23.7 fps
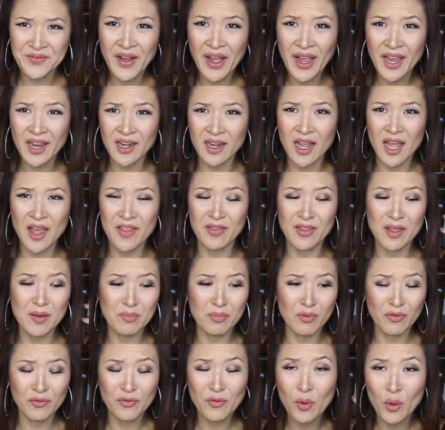fight, and then
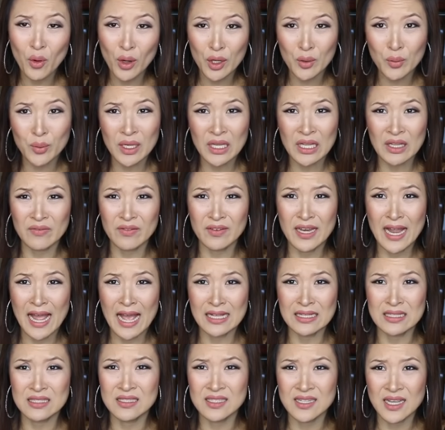before we even
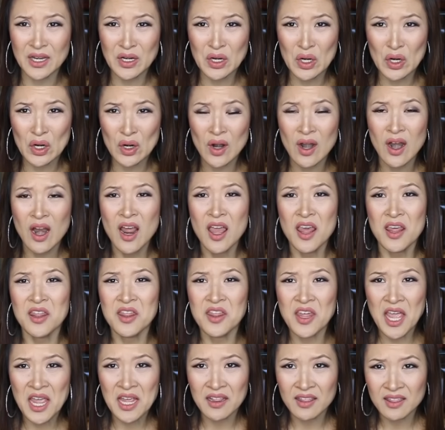had dinner,
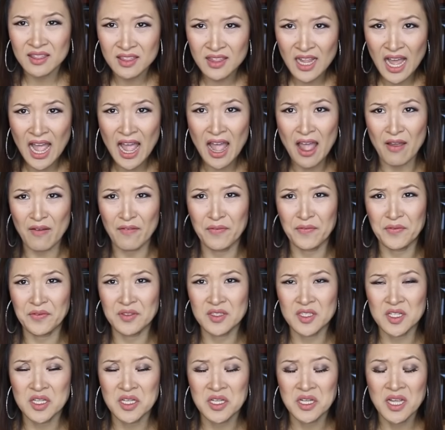they
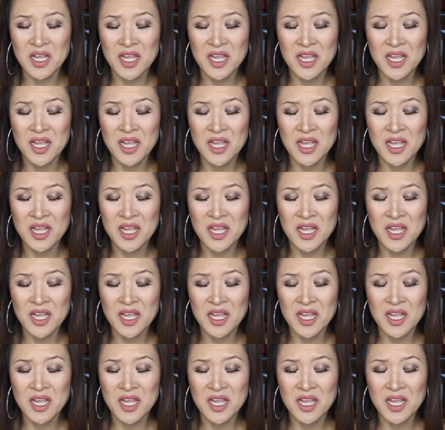left.